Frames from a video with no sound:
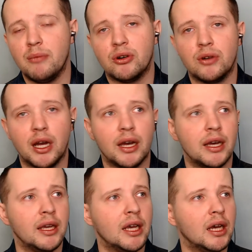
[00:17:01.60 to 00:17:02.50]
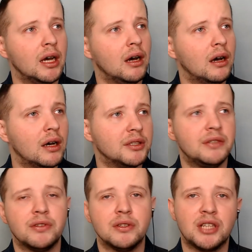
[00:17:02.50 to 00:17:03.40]
MRI,
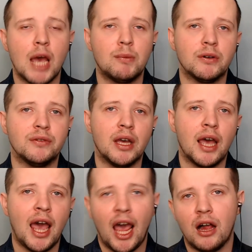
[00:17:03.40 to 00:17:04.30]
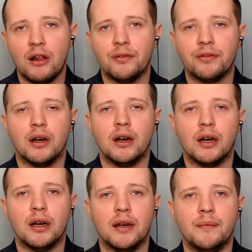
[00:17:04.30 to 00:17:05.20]
different type of
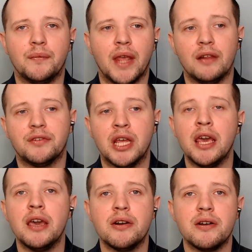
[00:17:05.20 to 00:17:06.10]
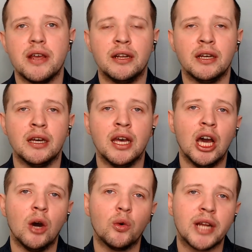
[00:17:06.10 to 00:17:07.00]
healthcare data
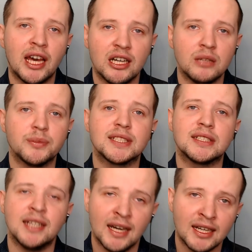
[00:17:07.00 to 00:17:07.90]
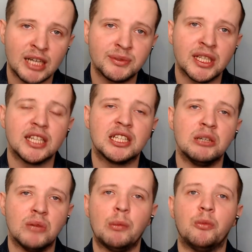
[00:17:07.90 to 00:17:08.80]
would help startups
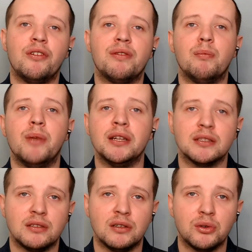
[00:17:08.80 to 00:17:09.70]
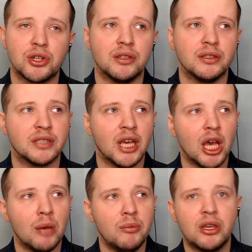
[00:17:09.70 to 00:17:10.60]
come up with better solutions,
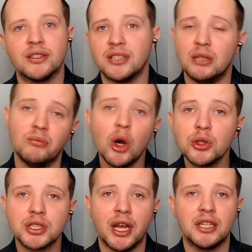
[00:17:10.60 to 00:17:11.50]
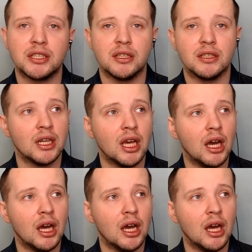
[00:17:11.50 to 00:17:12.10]
because in most cases